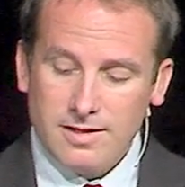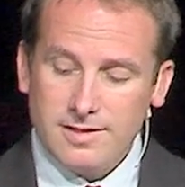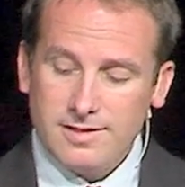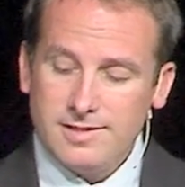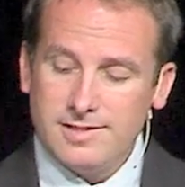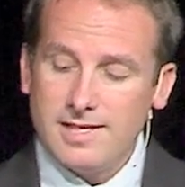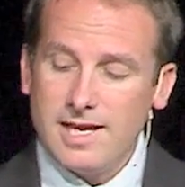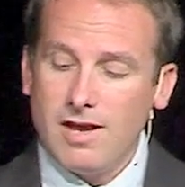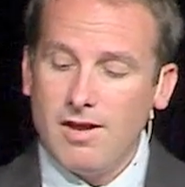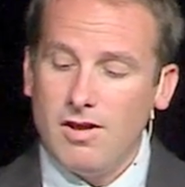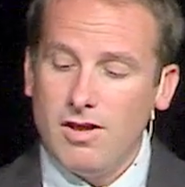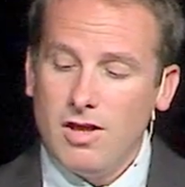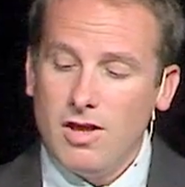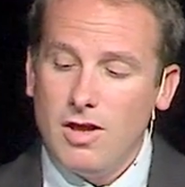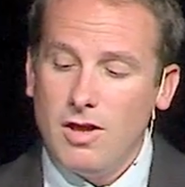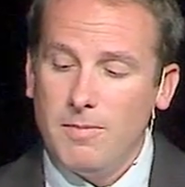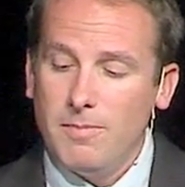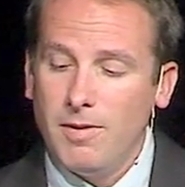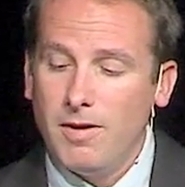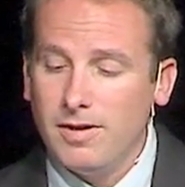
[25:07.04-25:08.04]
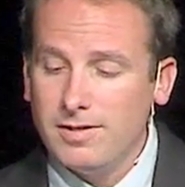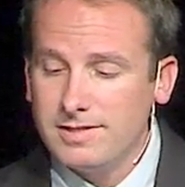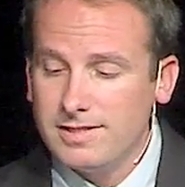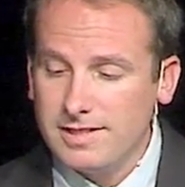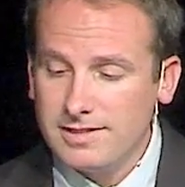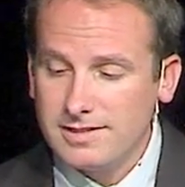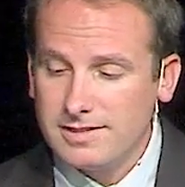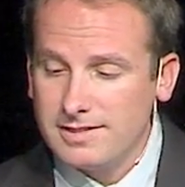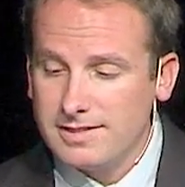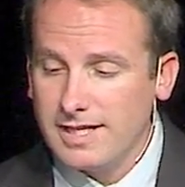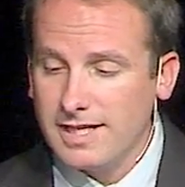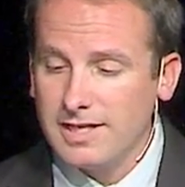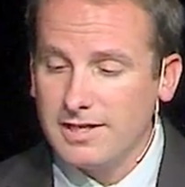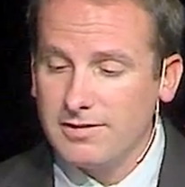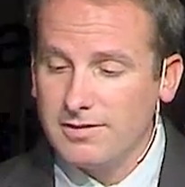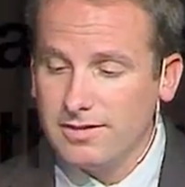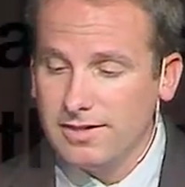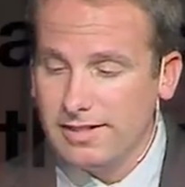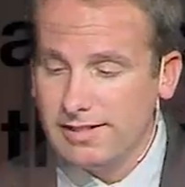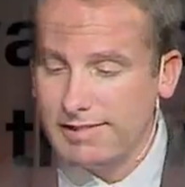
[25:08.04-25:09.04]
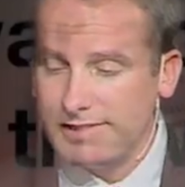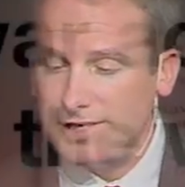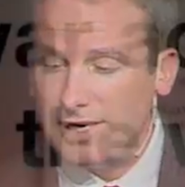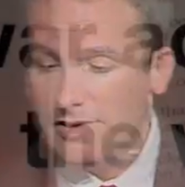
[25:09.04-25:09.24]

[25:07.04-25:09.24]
This is how Paul says it, 2 Corinthians